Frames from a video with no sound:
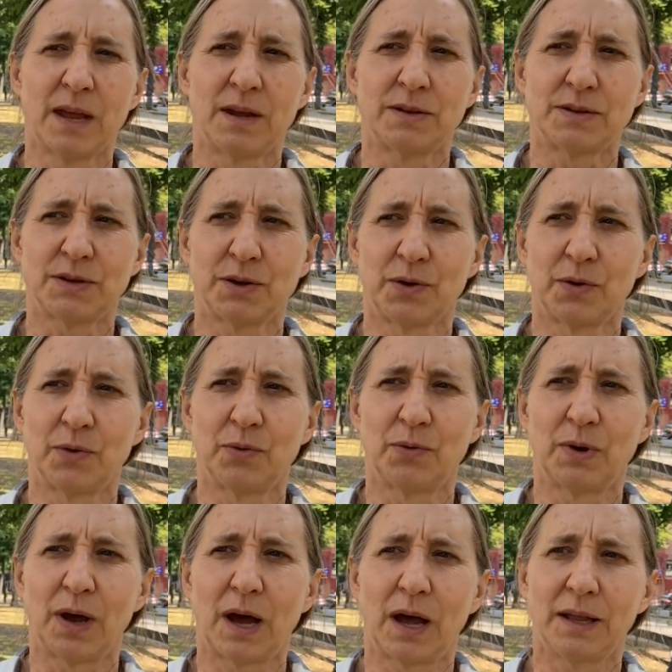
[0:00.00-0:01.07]
So
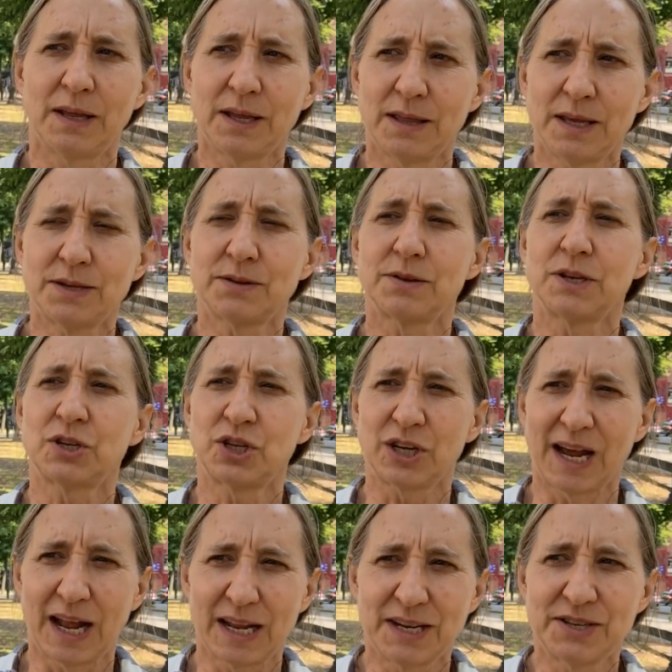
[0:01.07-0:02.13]
I think these are the
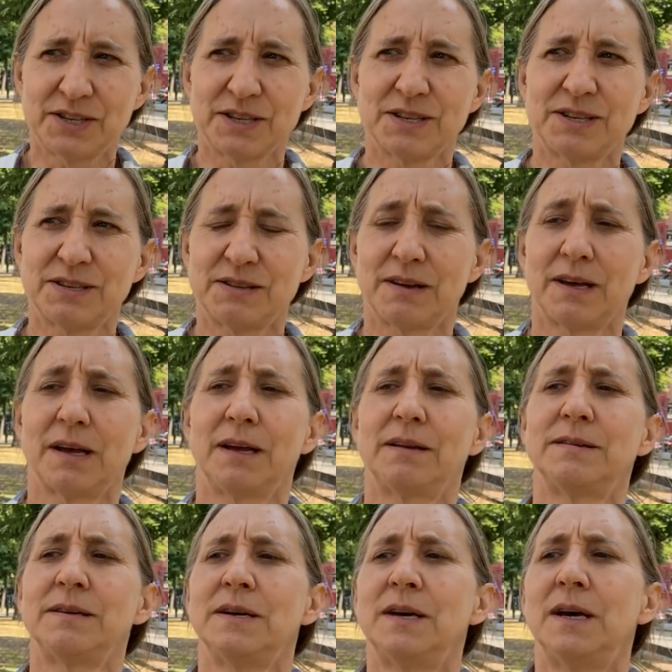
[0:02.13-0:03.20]
challenges
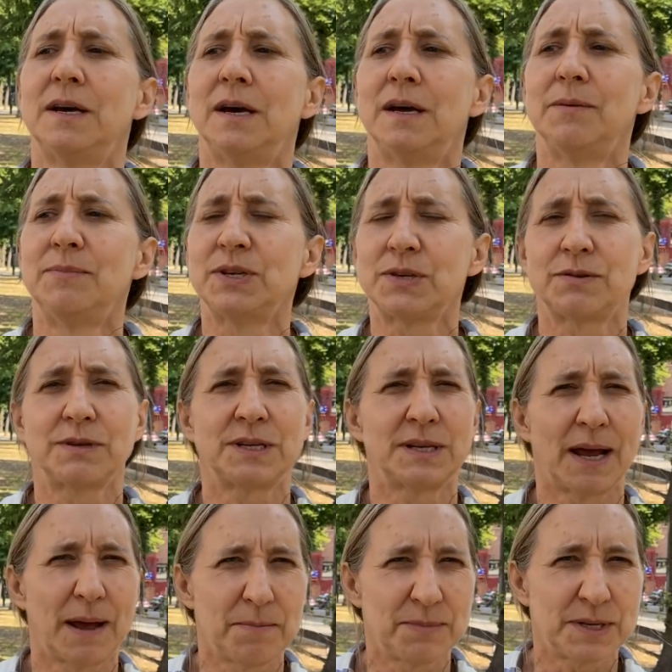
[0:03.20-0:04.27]
that Mistra
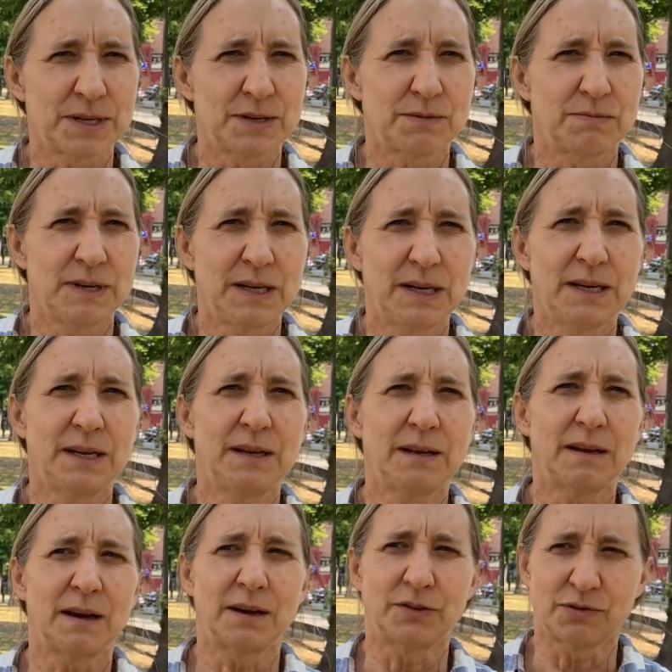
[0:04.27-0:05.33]
SAMS is really
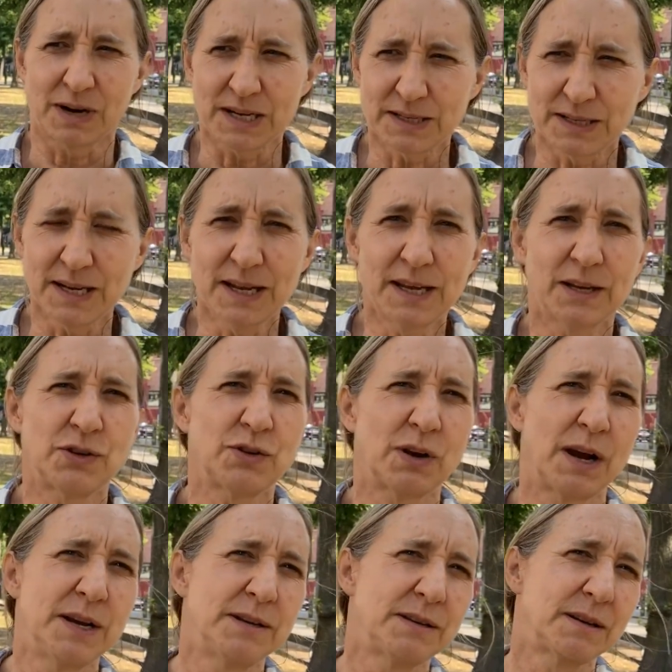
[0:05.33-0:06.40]
addressing and
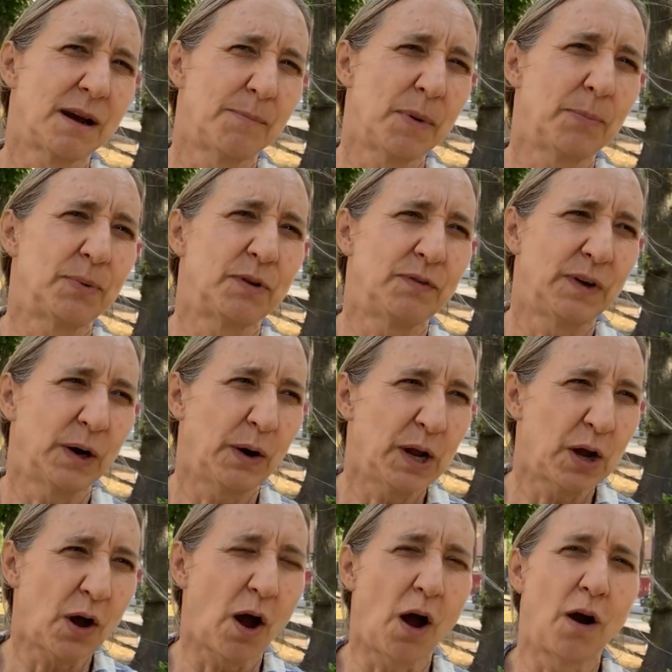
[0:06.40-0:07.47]
trying to come up with very
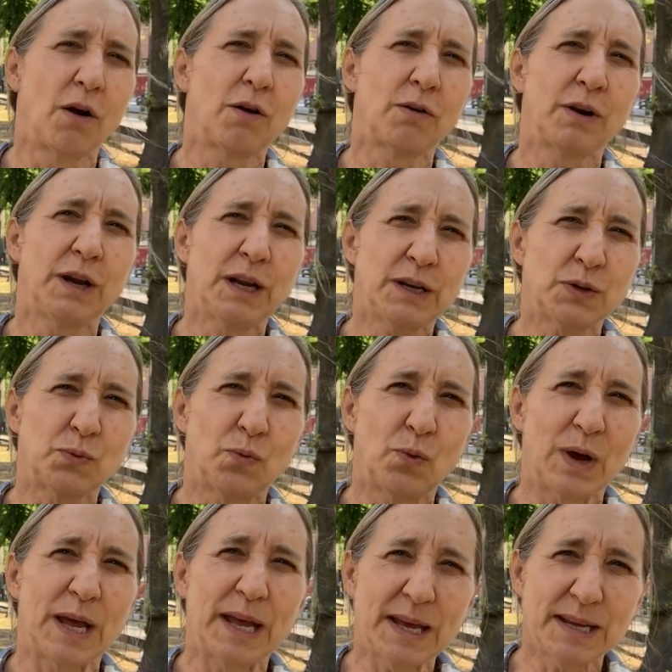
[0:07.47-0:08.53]
concrete
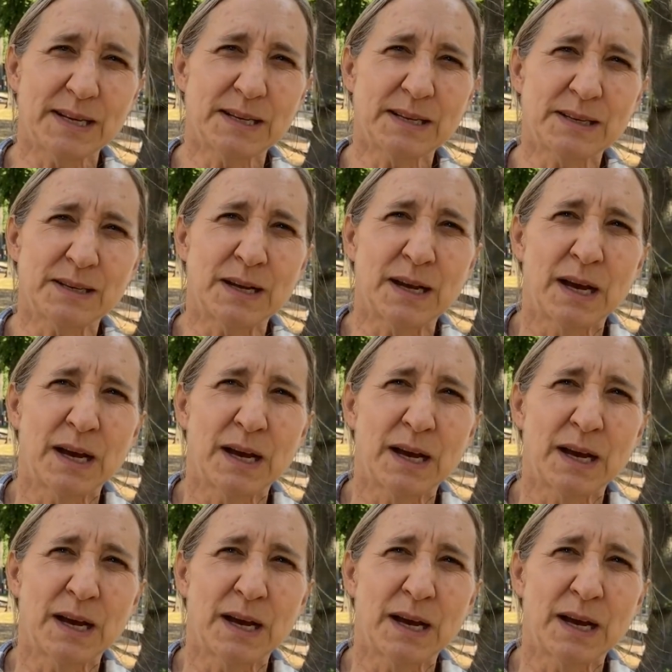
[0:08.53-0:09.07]
ways